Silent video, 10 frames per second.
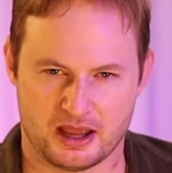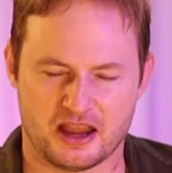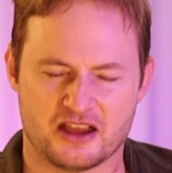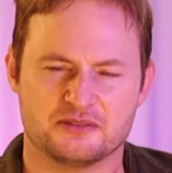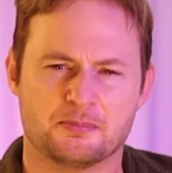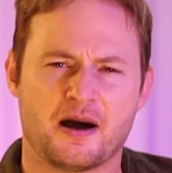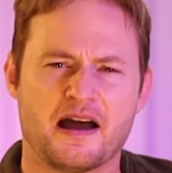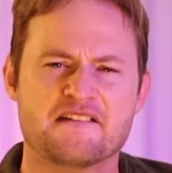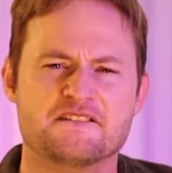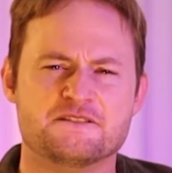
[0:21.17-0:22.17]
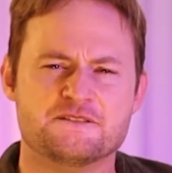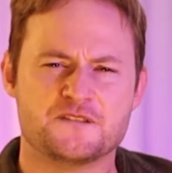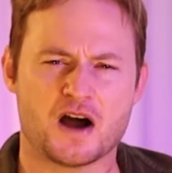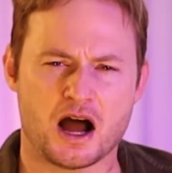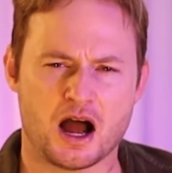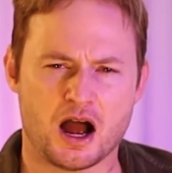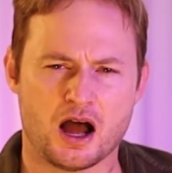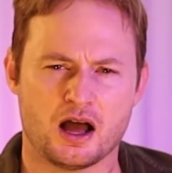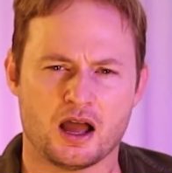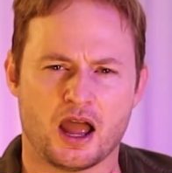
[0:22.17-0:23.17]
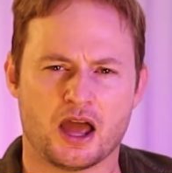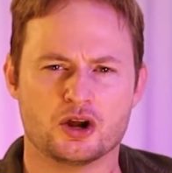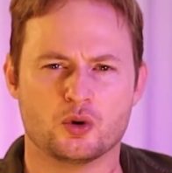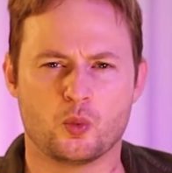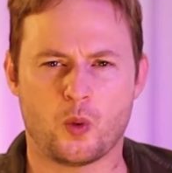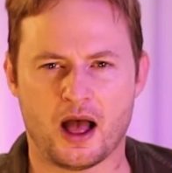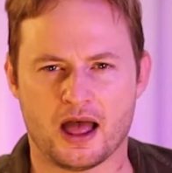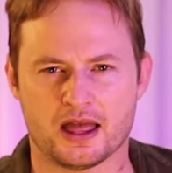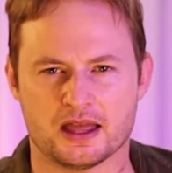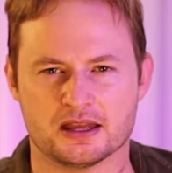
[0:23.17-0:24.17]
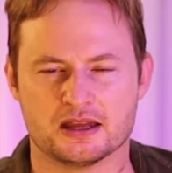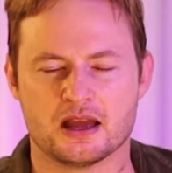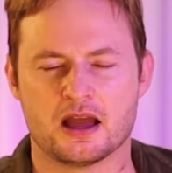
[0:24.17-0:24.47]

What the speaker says: is by far and away